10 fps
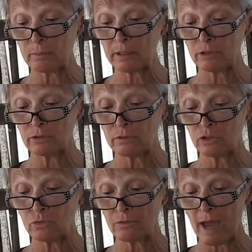
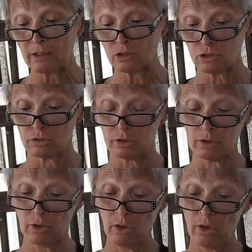manufactured,
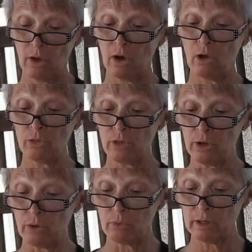
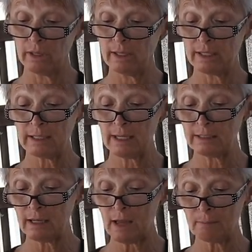although it
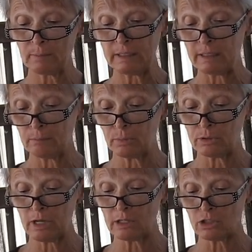had not been in
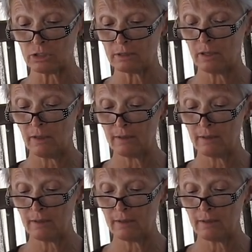production